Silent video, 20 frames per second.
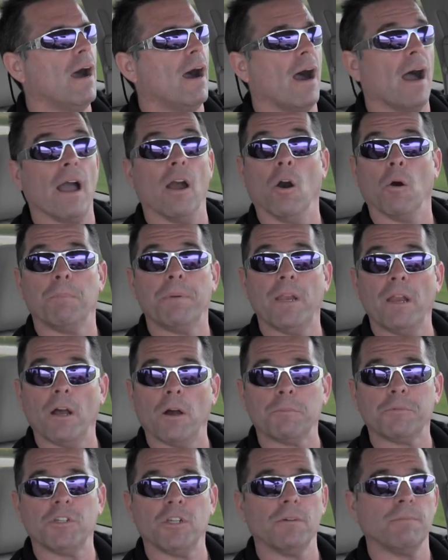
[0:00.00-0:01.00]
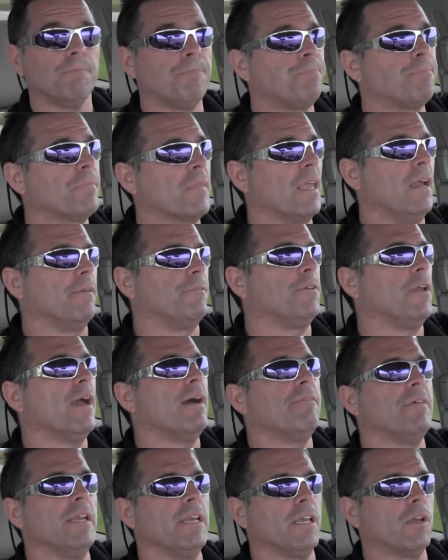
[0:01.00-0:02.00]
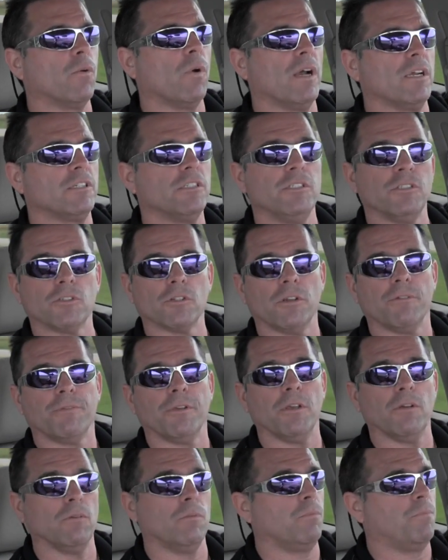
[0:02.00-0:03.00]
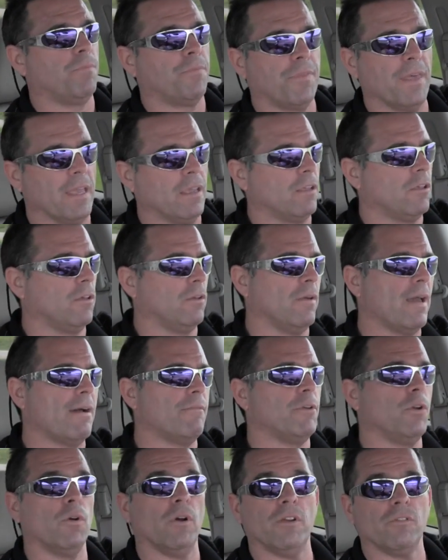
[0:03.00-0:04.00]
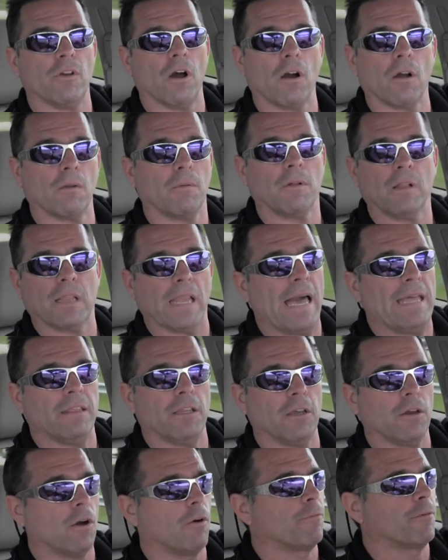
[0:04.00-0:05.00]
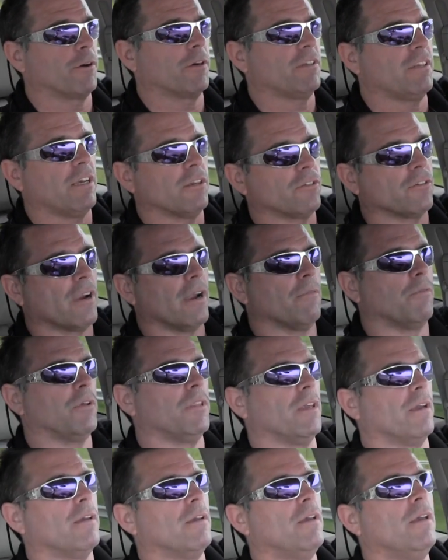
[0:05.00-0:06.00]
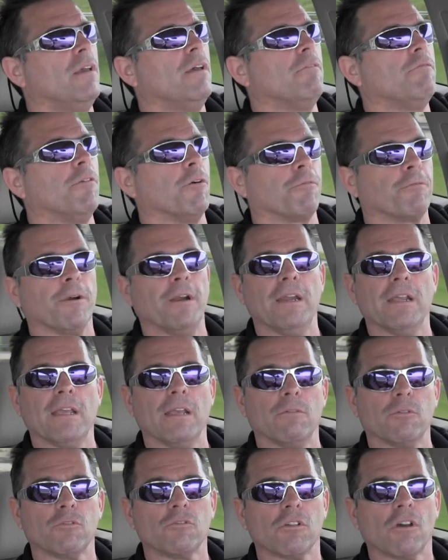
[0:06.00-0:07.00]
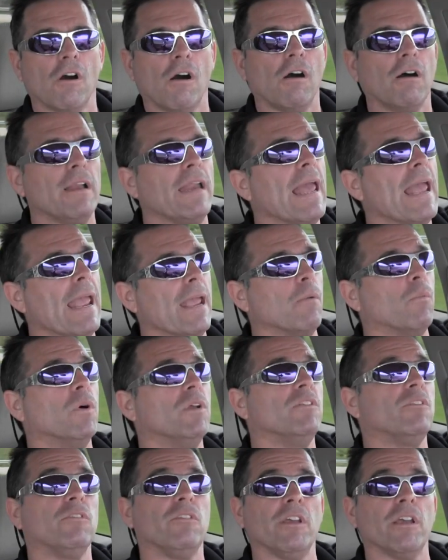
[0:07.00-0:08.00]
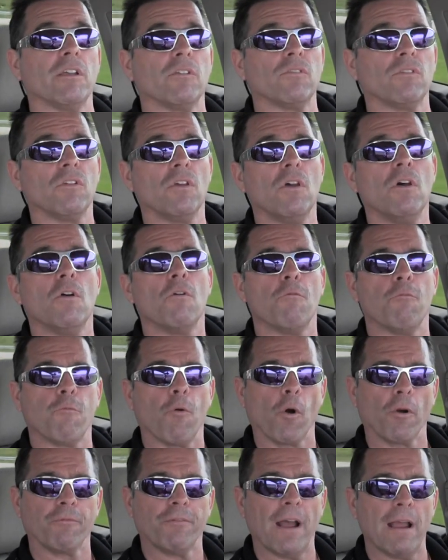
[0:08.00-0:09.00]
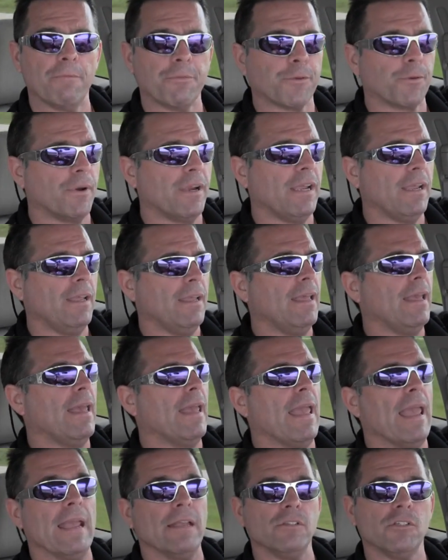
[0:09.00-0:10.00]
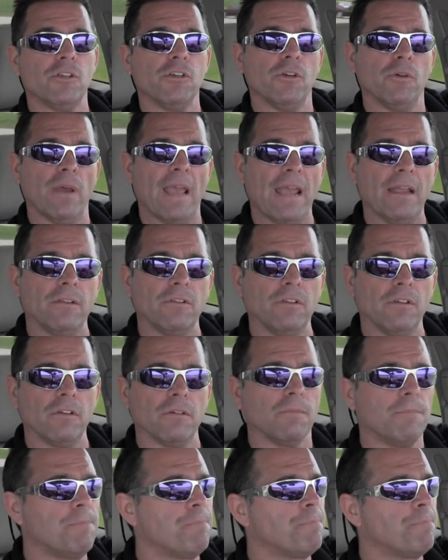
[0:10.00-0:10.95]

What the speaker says: I hope it helps you. If you have any questions, or if you think you have a noise, I'll gladly go for a test drive with you. Feel free to give us a call at 816-453 8282.